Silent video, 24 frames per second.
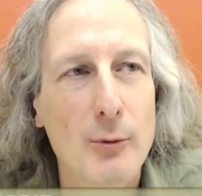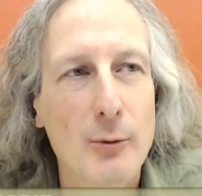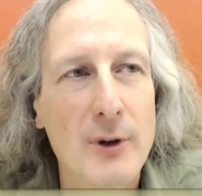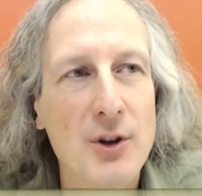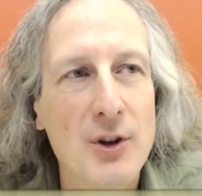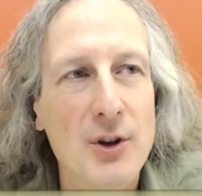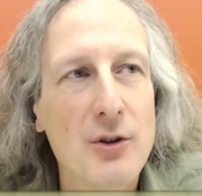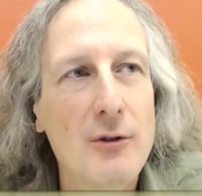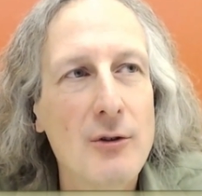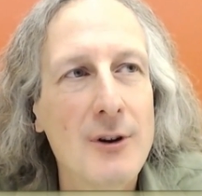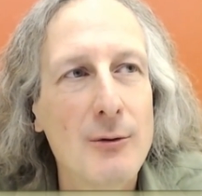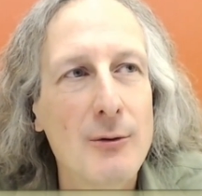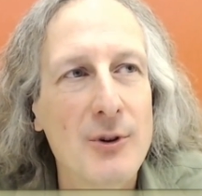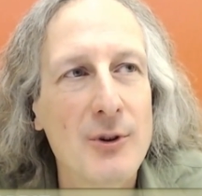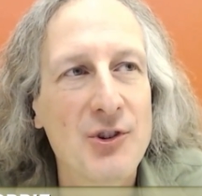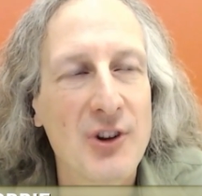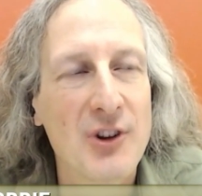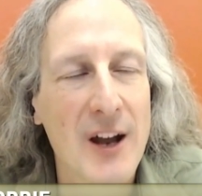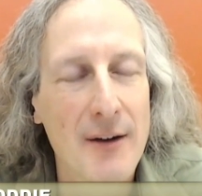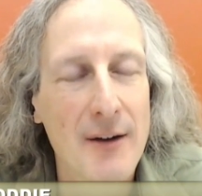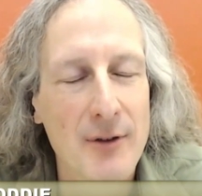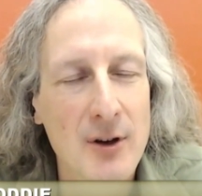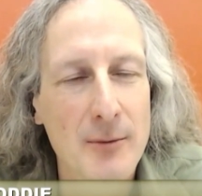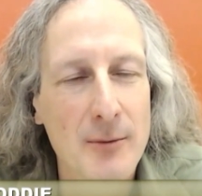We knew it was
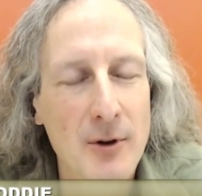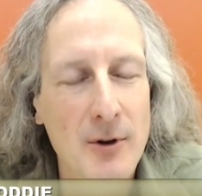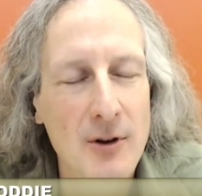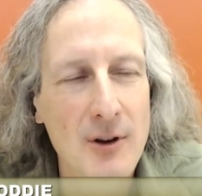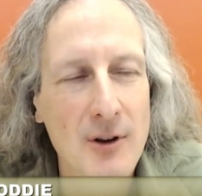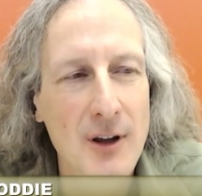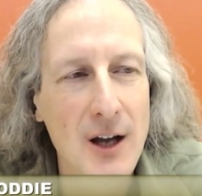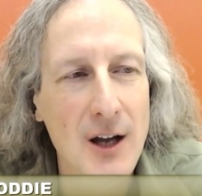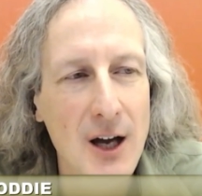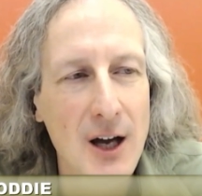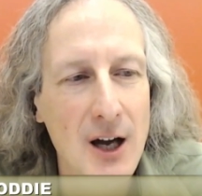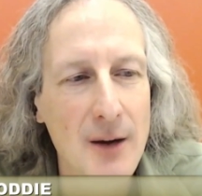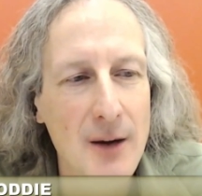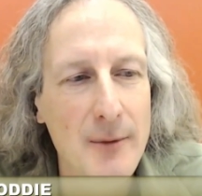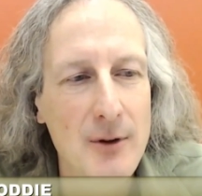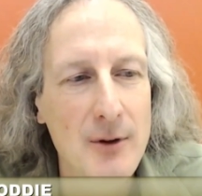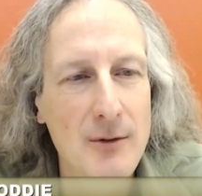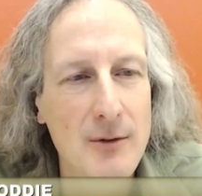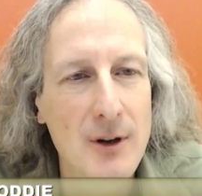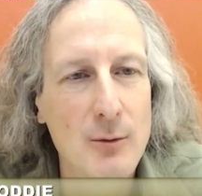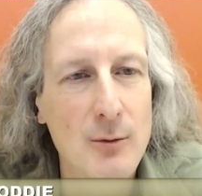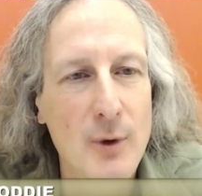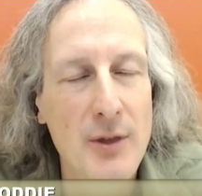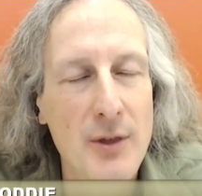inevitable, um,
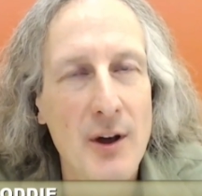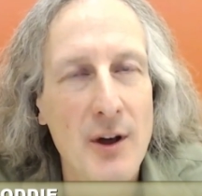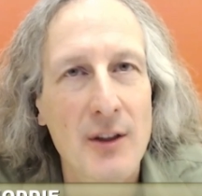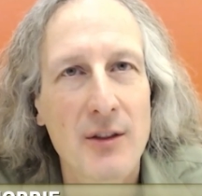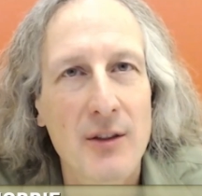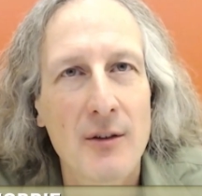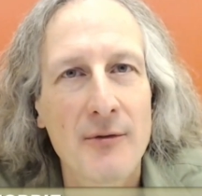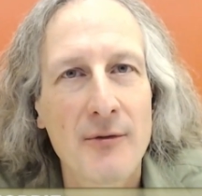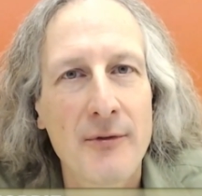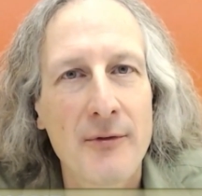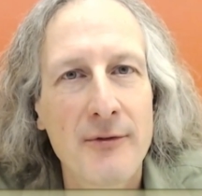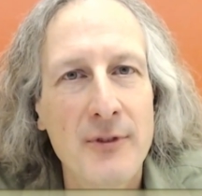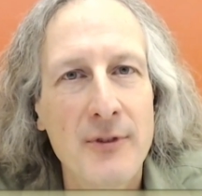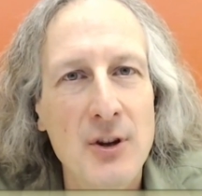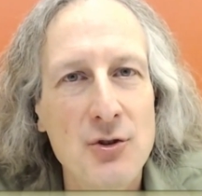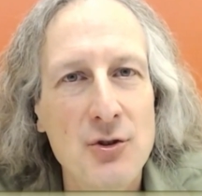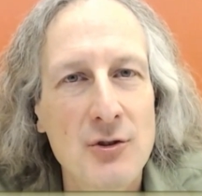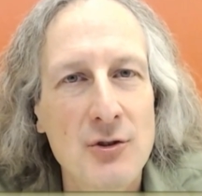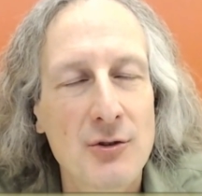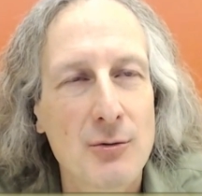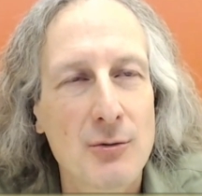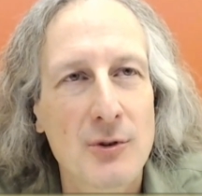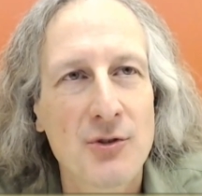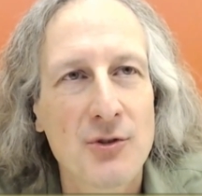and we thought the
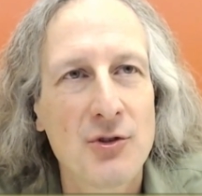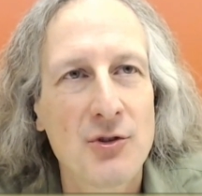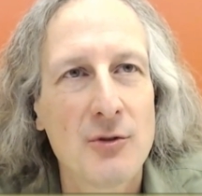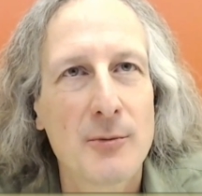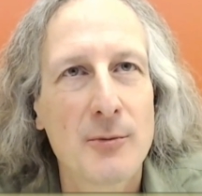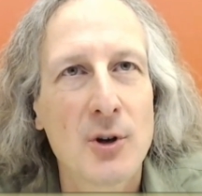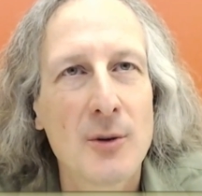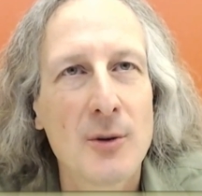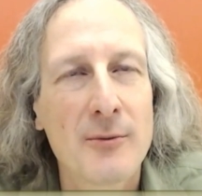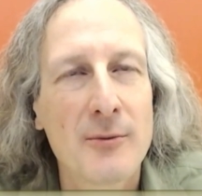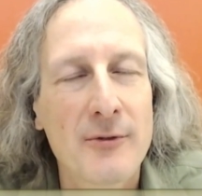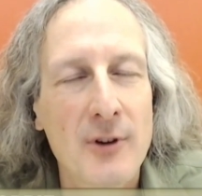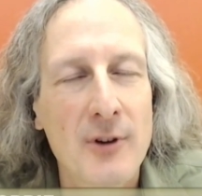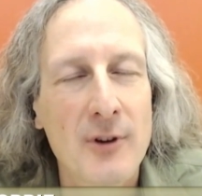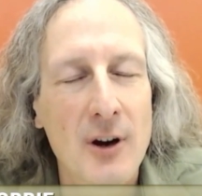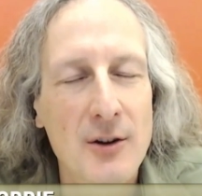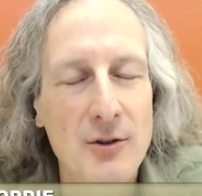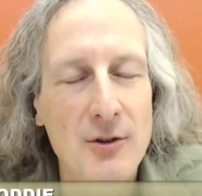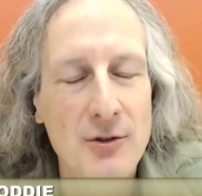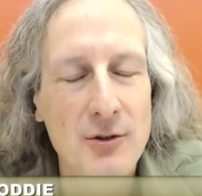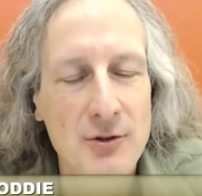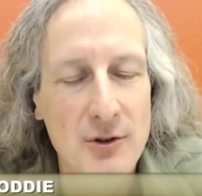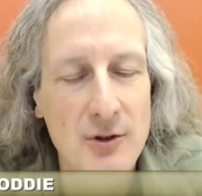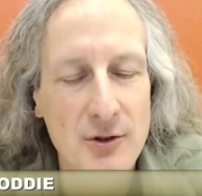features were superb for our
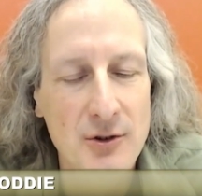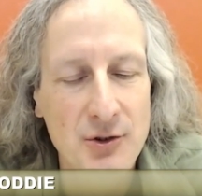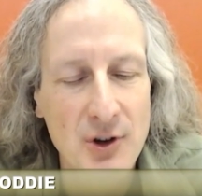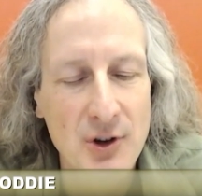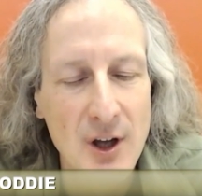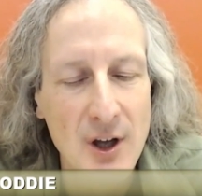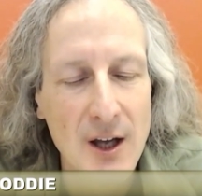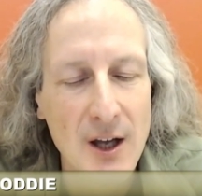users.